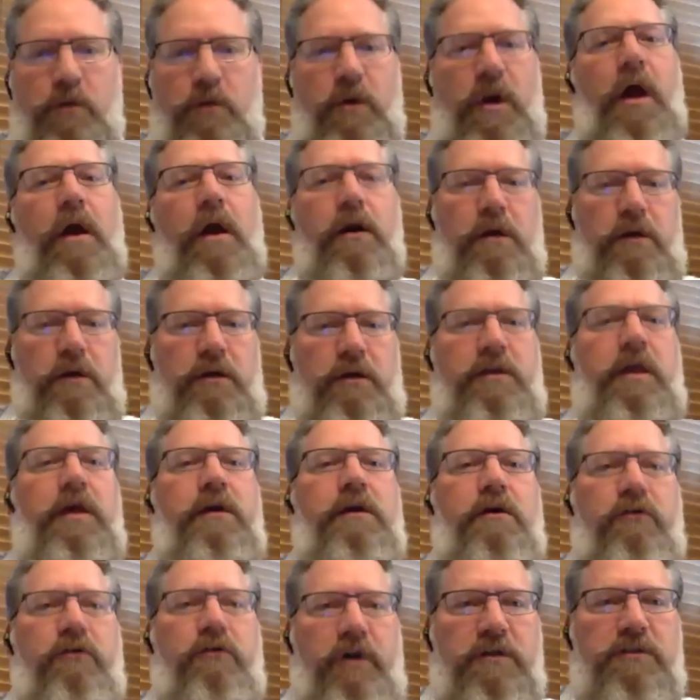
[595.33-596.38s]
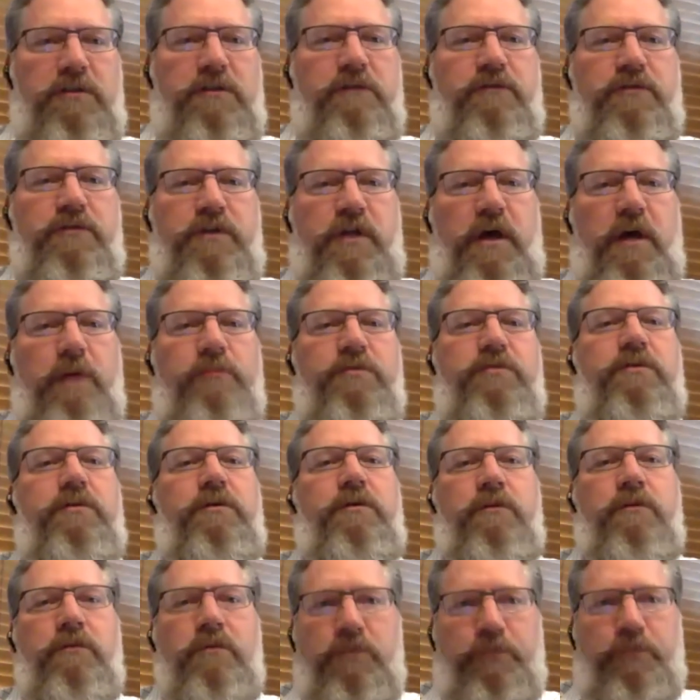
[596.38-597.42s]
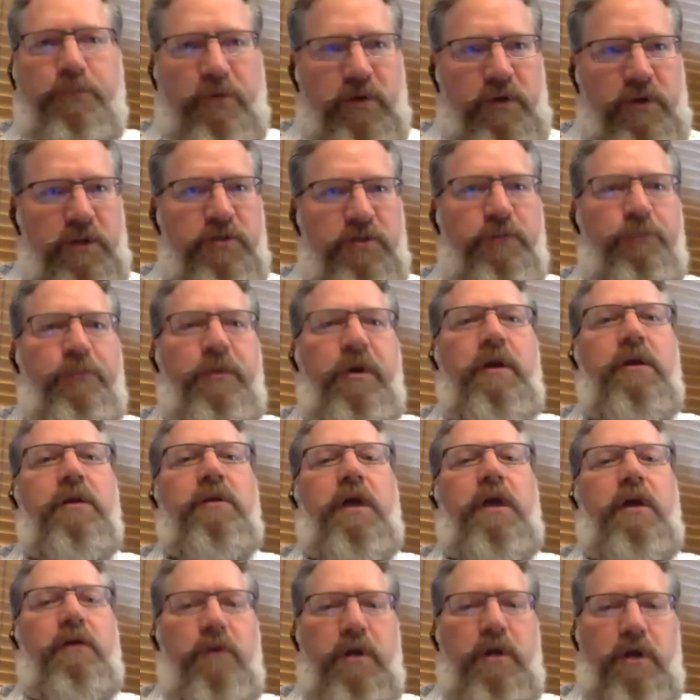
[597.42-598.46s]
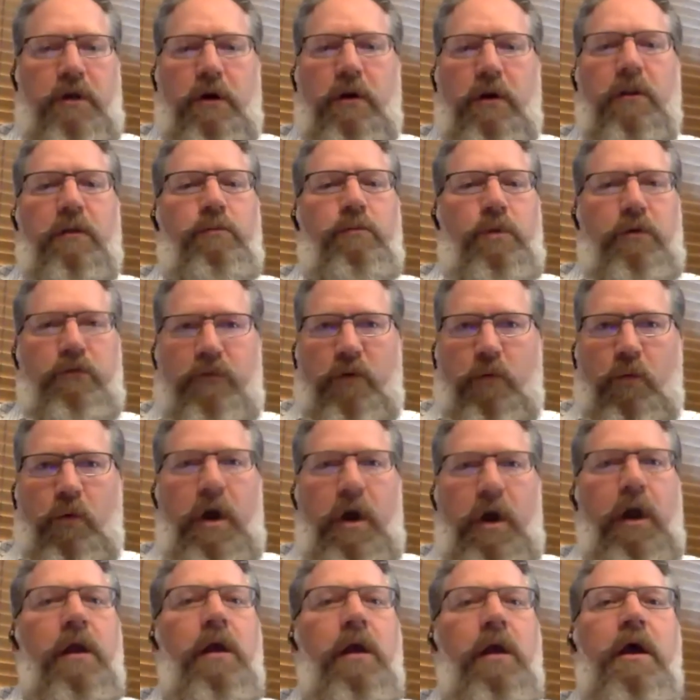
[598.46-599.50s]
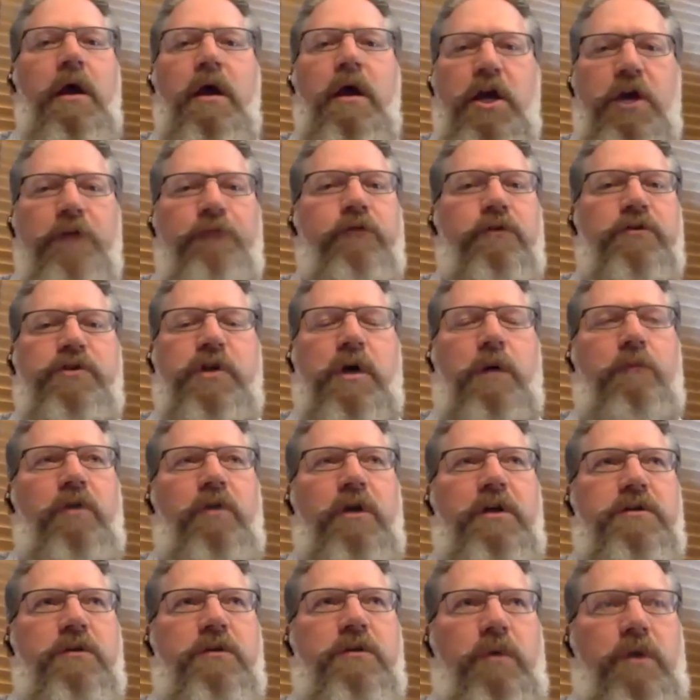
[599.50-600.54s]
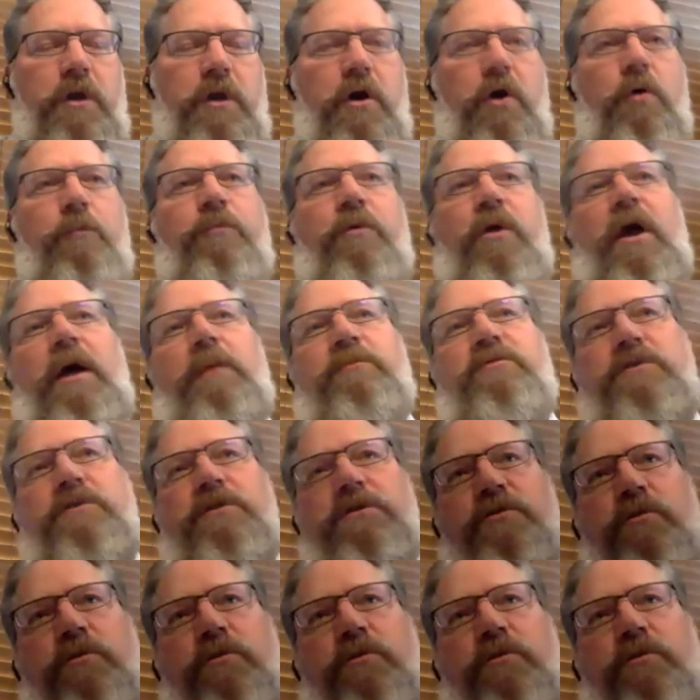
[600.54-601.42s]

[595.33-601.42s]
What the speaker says: then you and I are going to take aggressive steps to participate in that recall and move it away. If for some reason we know perhaps